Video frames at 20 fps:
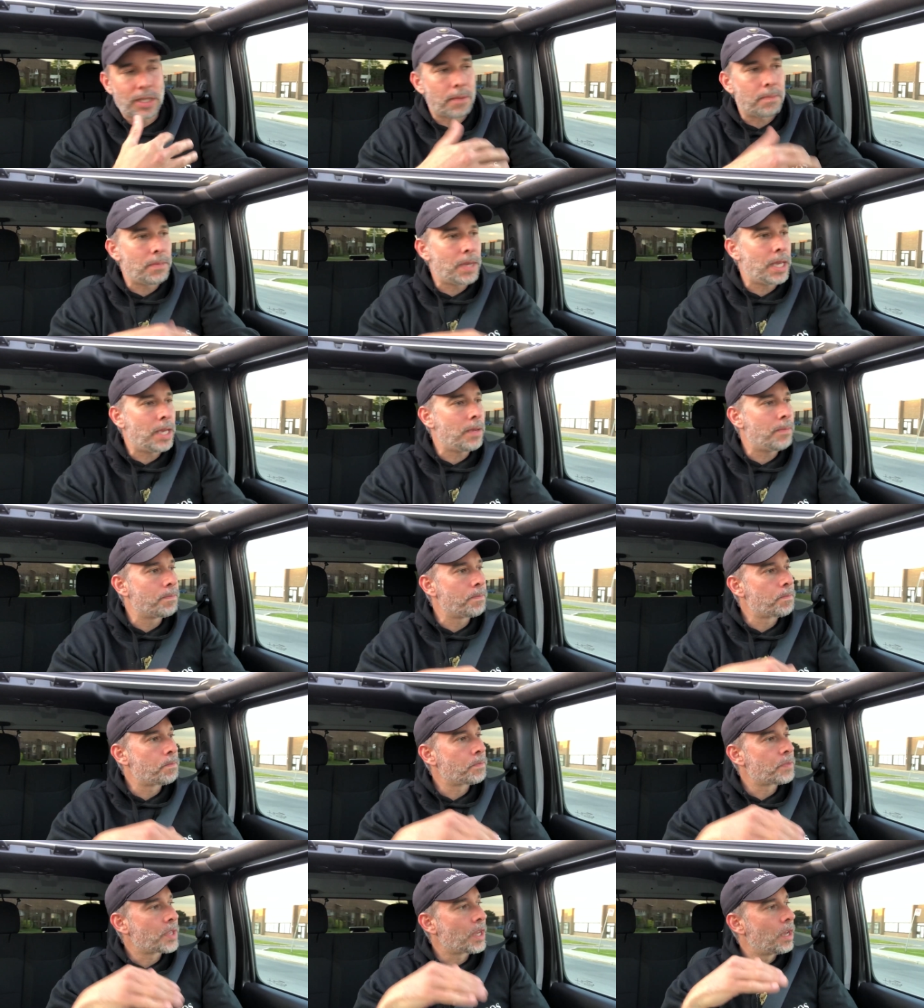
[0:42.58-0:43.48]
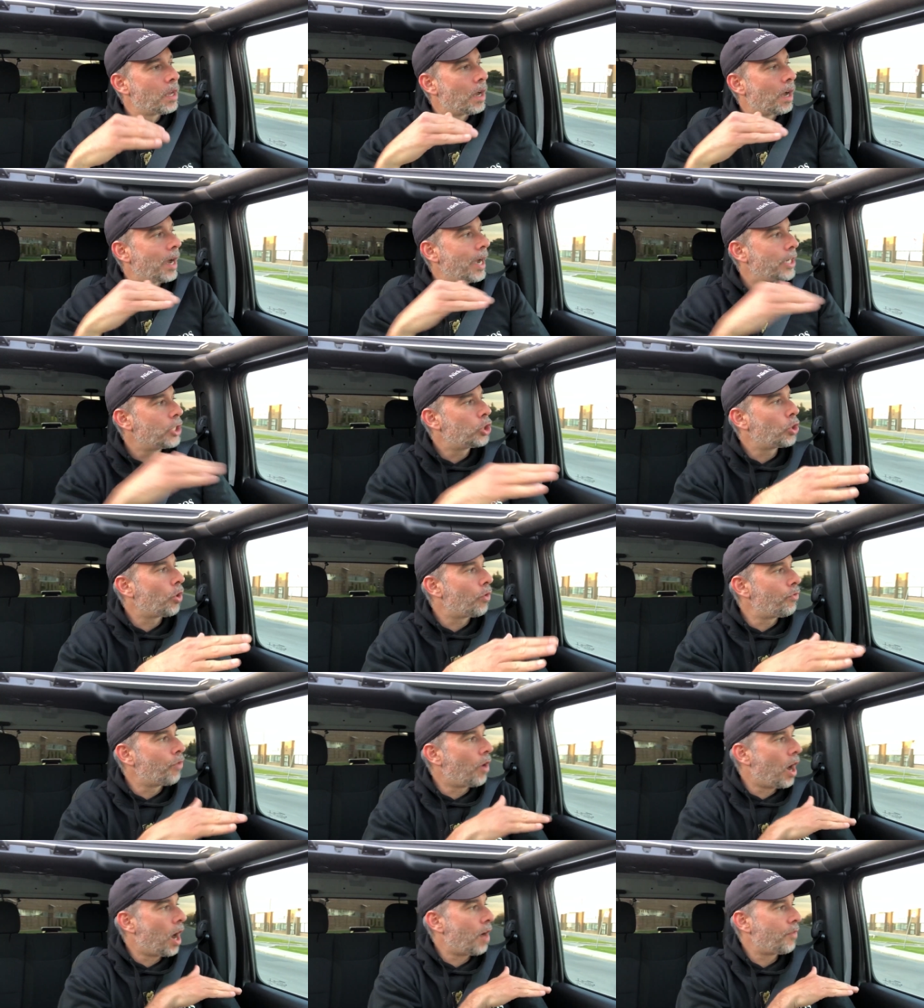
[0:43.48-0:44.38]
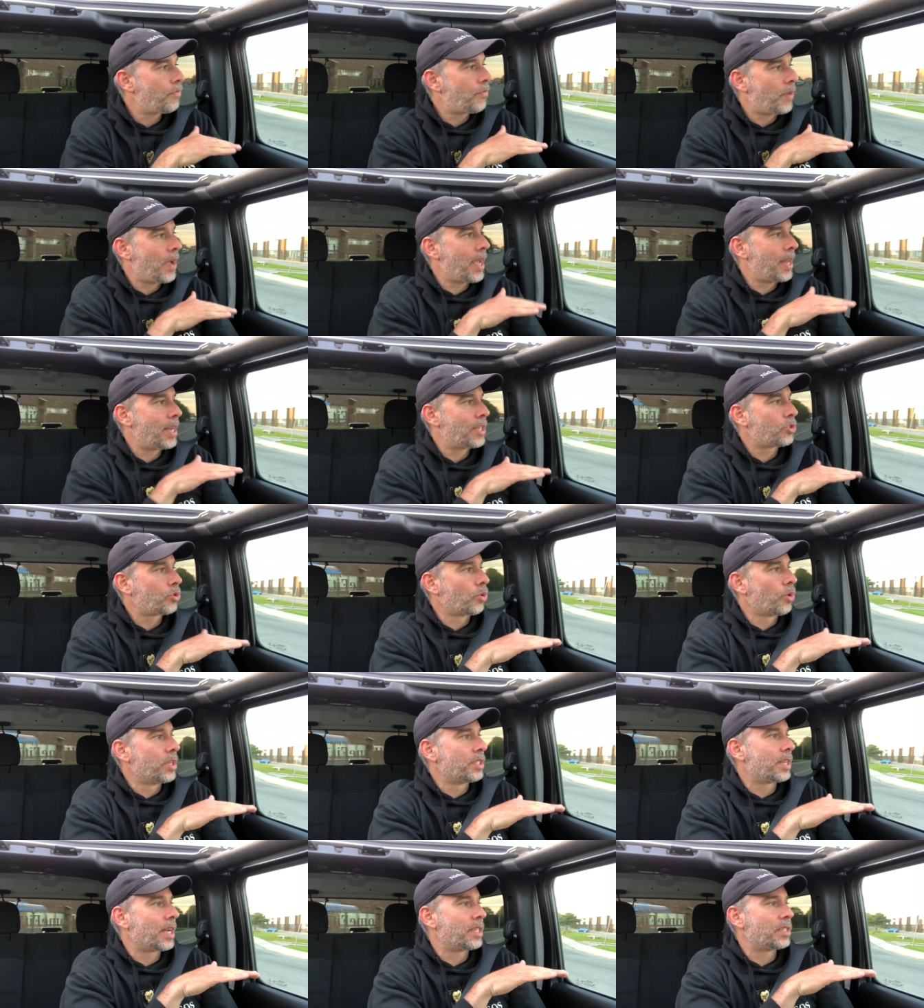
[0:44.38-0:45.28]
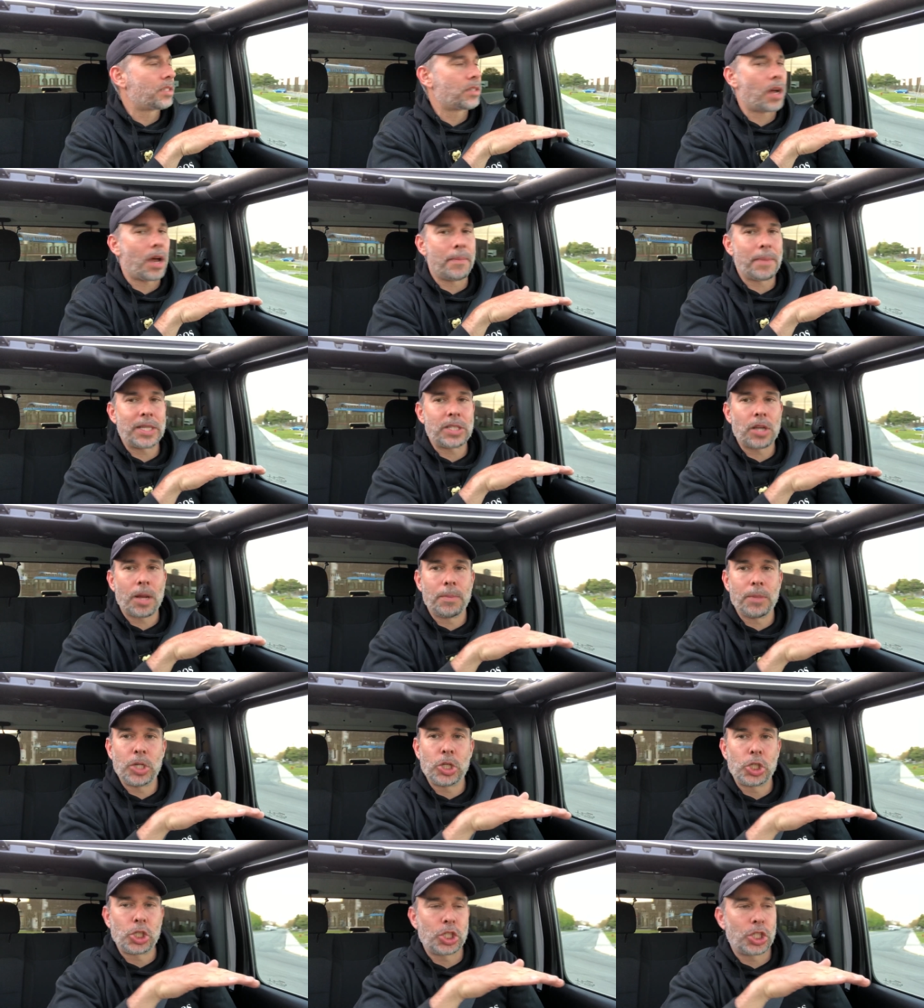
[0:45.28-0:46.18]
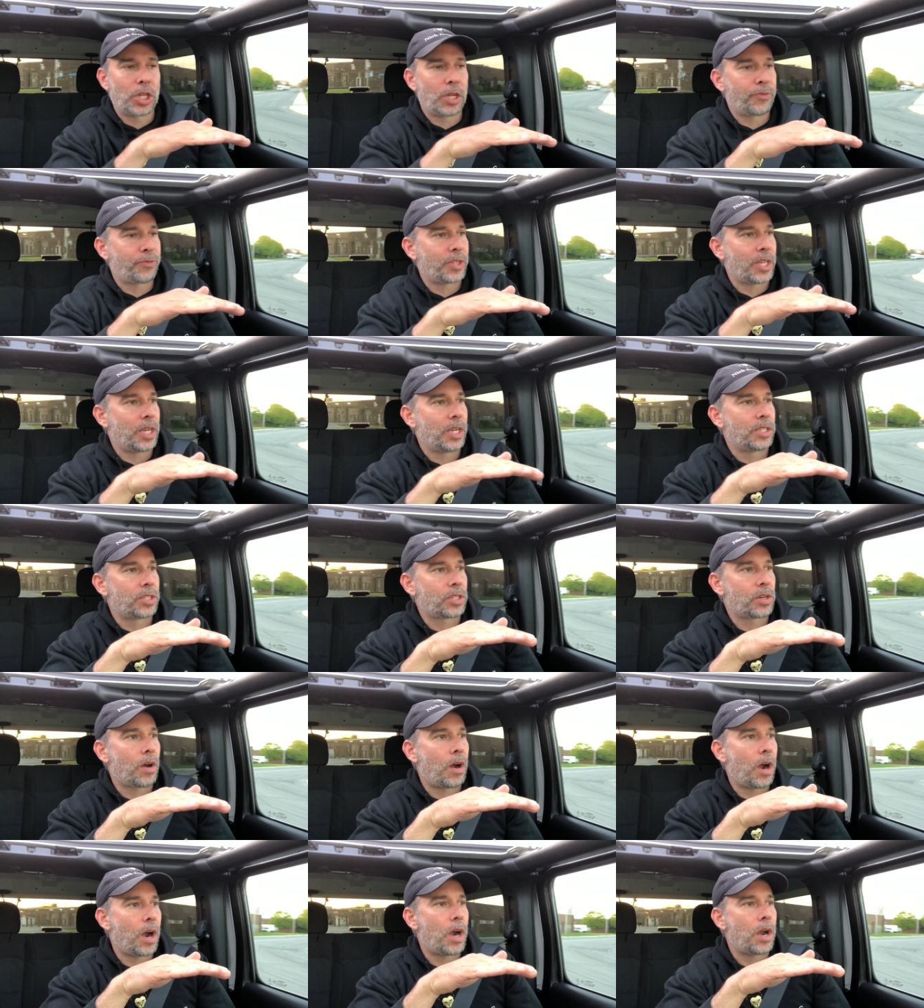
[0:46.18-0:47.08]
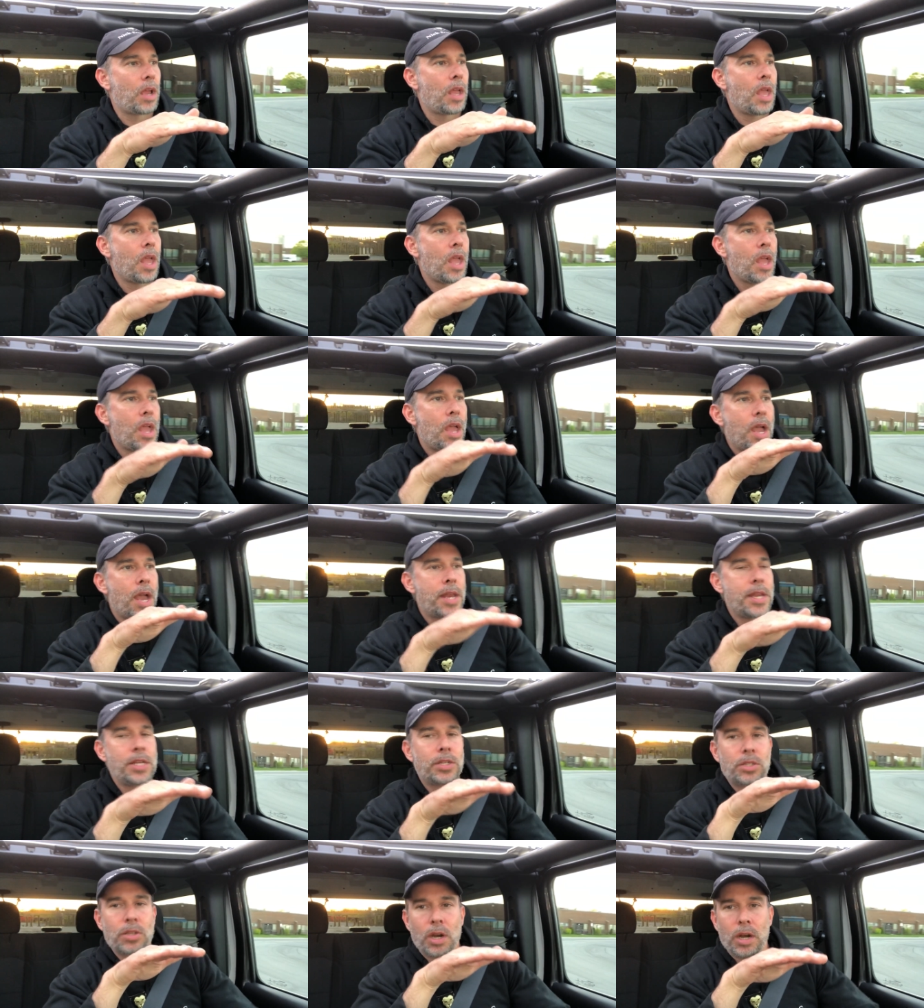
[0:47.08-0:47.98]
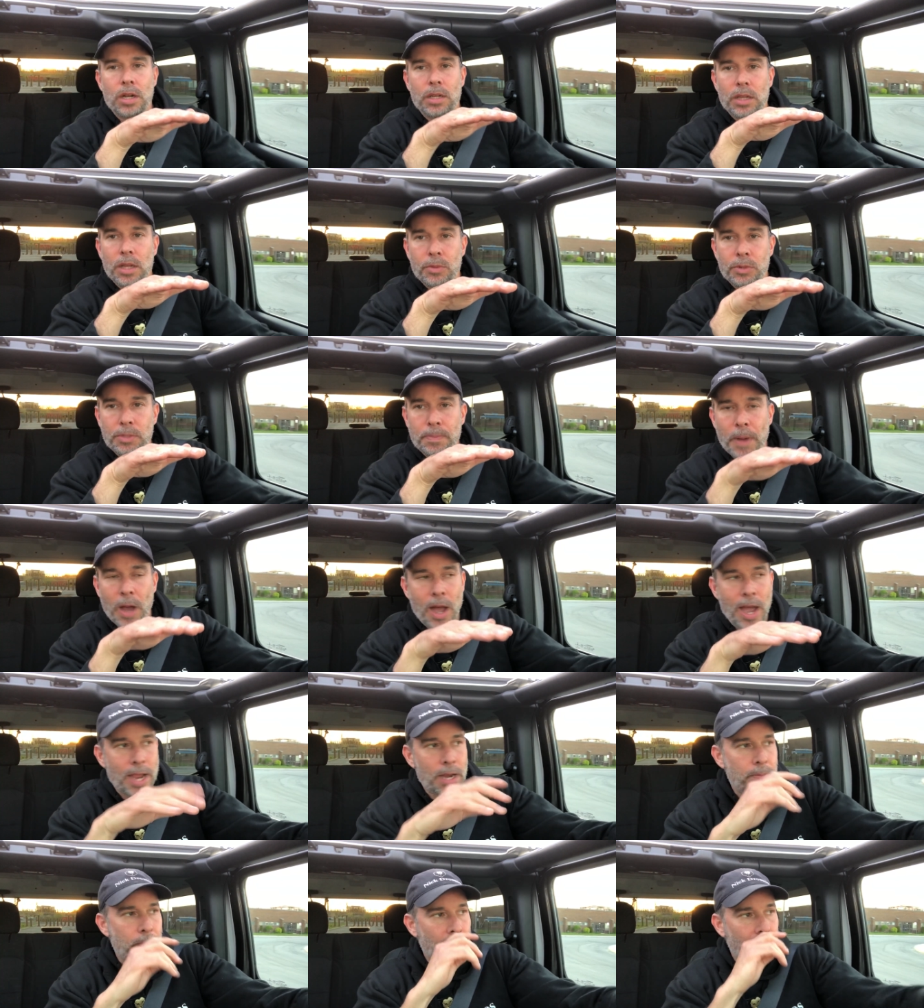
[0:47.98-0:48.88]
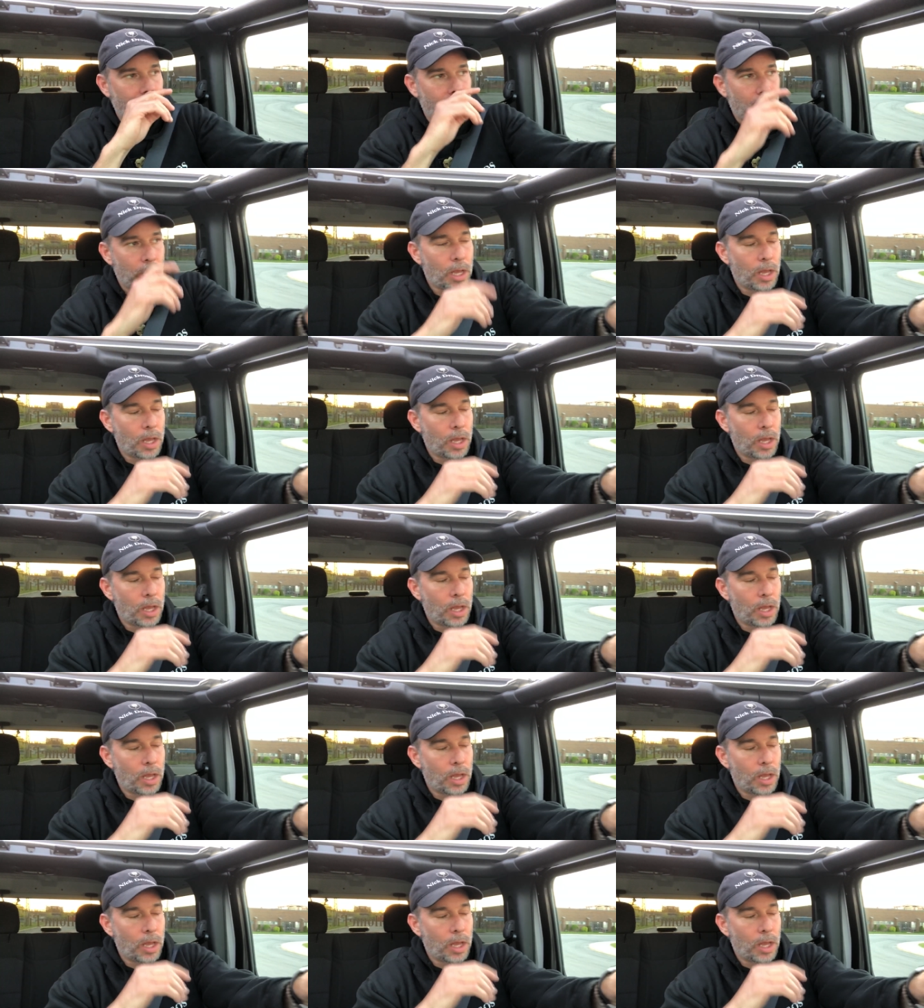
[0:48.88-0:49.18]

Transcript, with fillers: at me. I drove off, and as soon as I saw him, I saw him, he shifted his car, and he started, he was behind me.